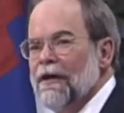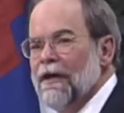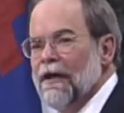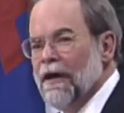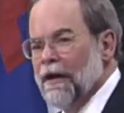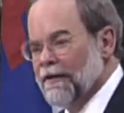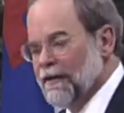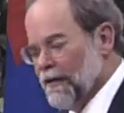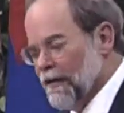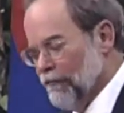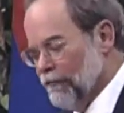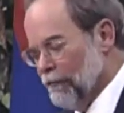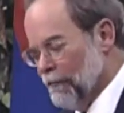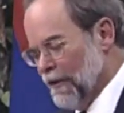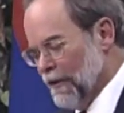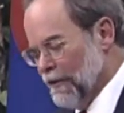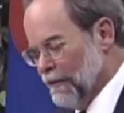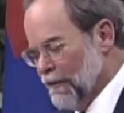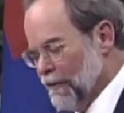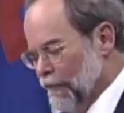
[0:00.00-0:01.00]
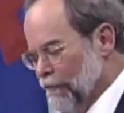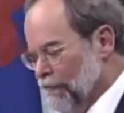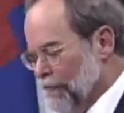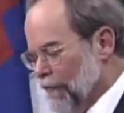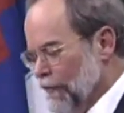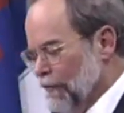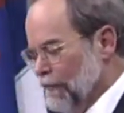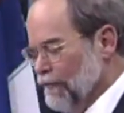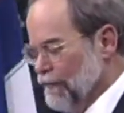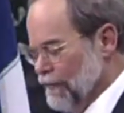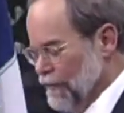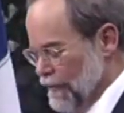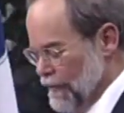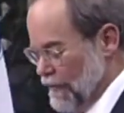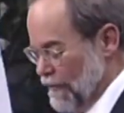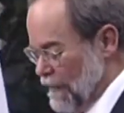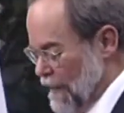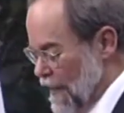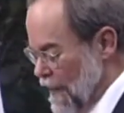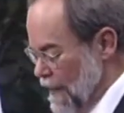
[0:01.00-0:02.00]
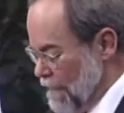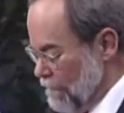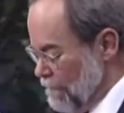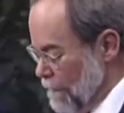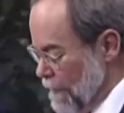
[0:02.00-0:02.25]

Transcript: on governmental interference in their life.